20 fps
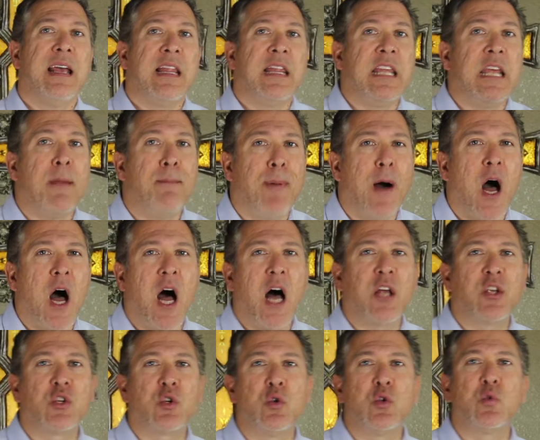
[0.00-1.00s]
The
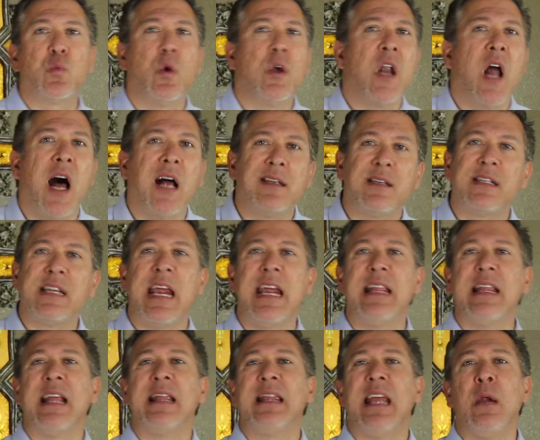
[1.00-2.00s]
apostles were not
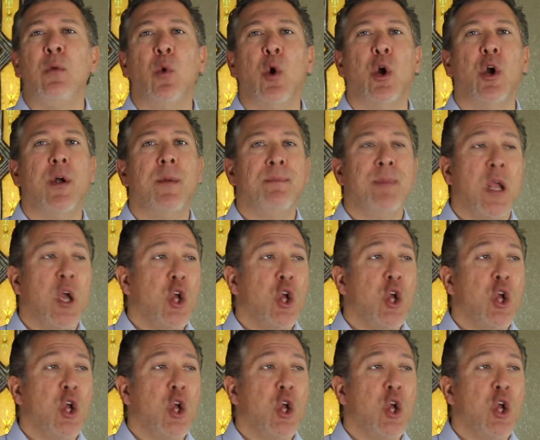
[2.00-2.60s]
saying that they were